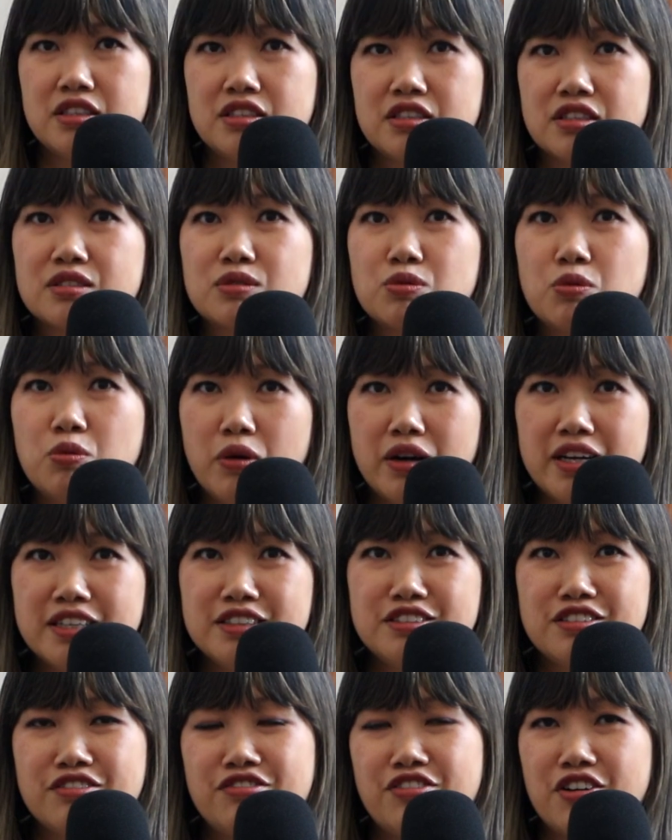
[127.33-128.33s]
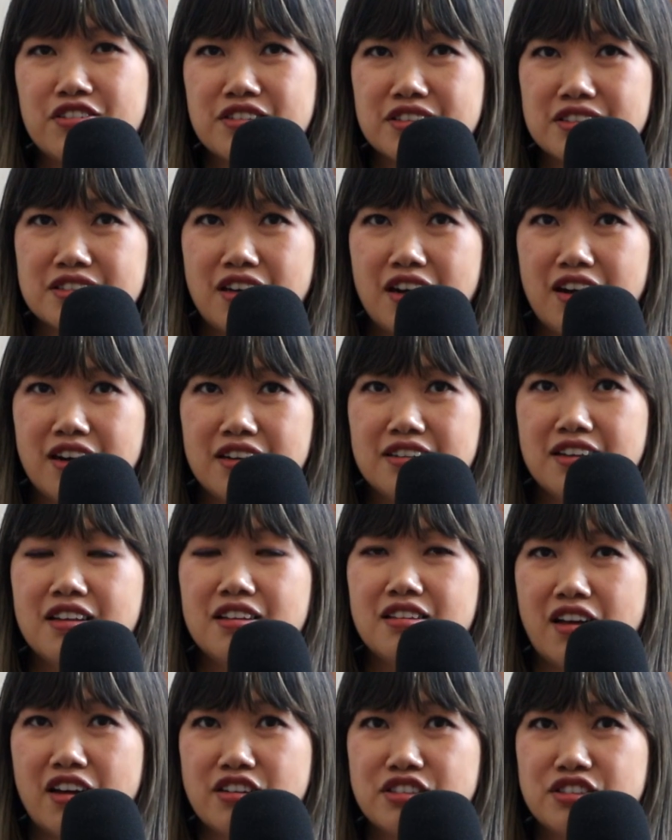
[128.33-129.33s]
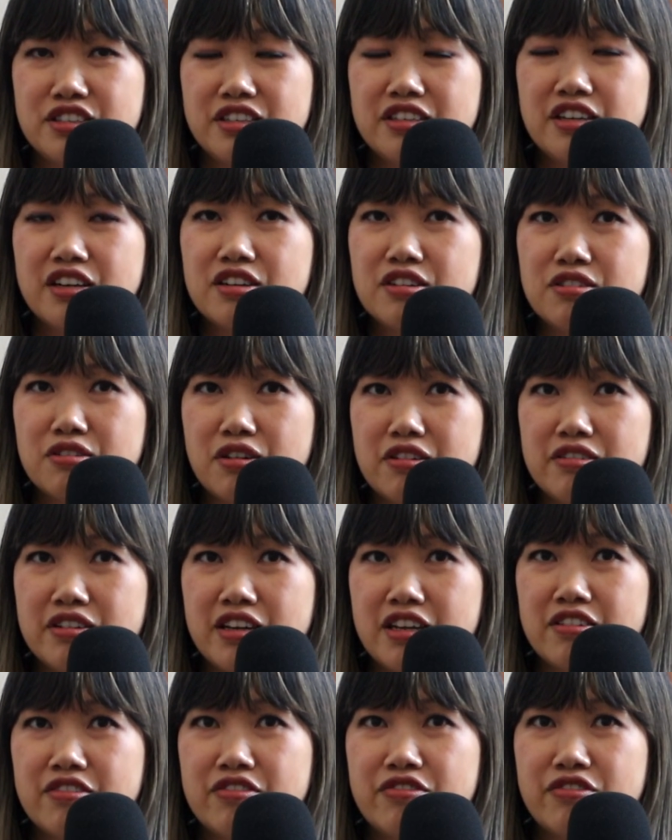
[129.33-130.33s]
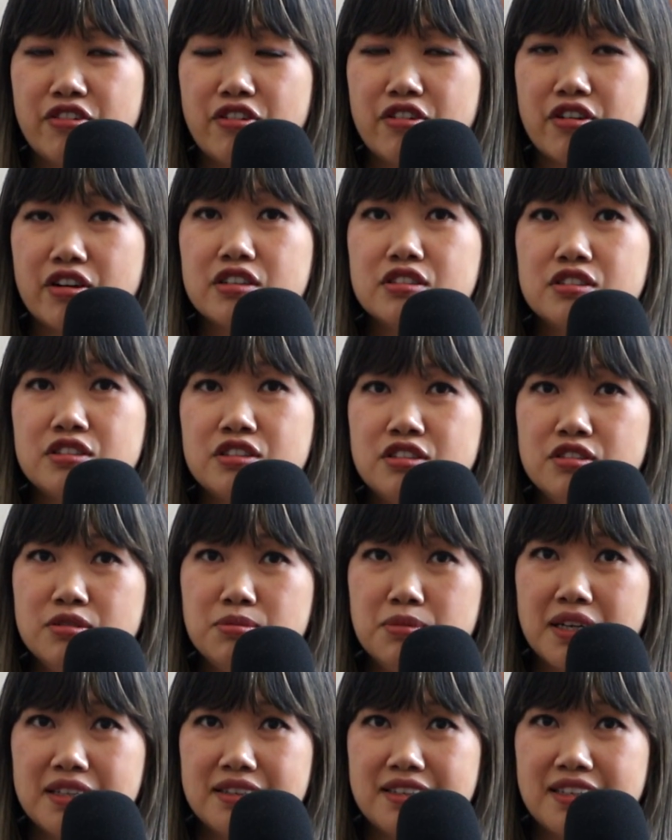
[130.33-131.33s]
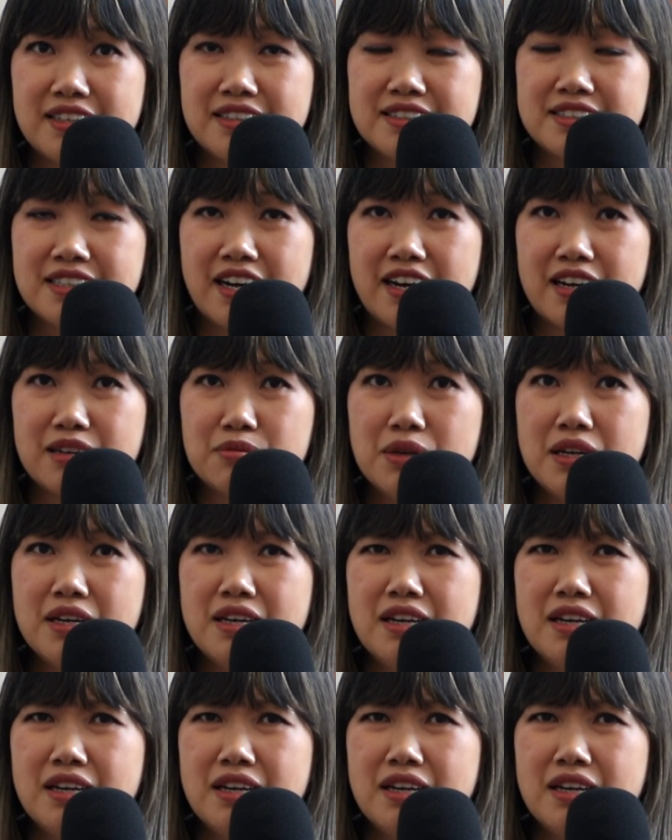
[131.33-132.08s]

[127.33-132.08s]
just one to focus on launching and growing for 2 months at a time